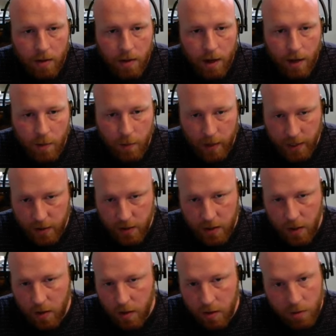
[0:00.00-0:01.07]
And we can just
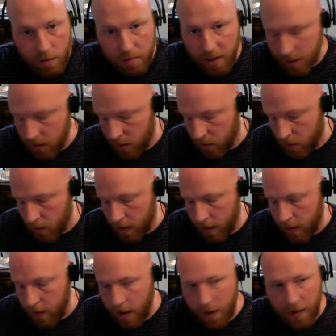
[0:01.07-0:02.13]
call this repository.
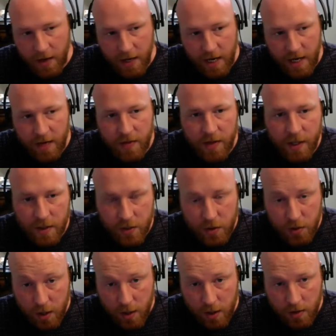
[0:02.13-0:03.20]
And then in the
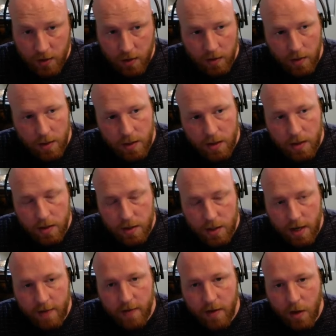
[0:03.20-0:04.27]
constructor, let's
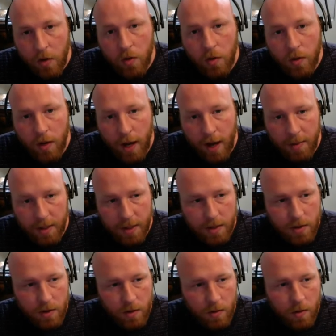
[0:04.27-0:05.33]
save a local copy. So